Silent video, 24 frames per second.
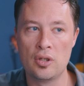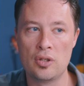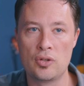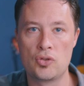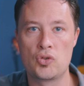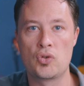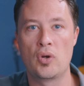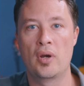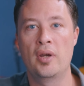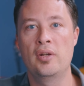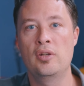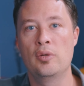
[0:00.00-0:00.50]

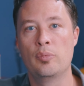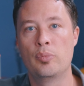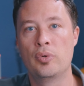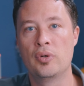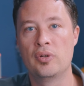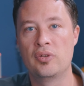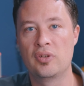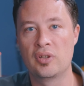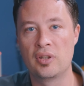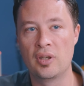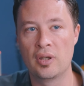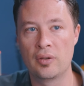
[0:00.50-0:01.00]
trying to put
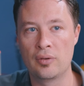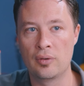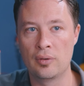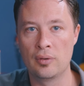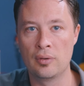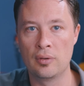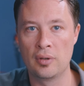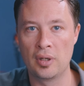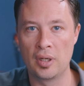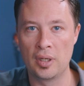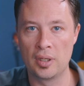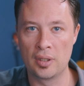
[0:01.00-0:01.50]

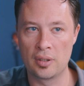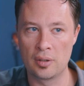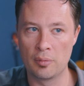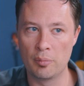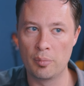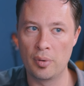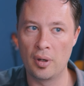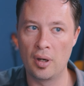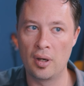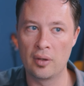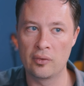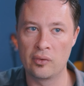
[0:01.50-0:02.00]
together a
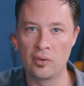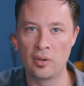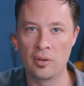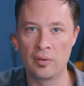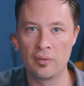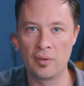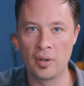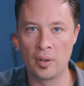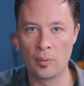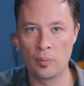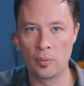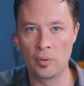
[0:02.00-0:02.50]
composite
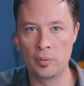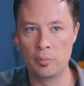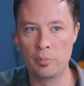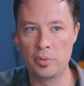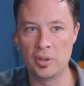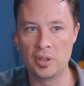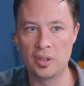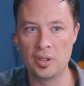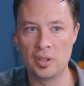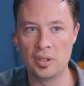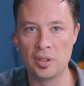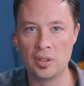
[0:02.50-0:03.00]
that would
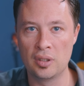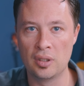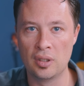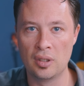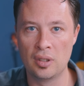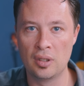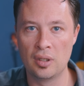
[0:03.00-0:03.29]
be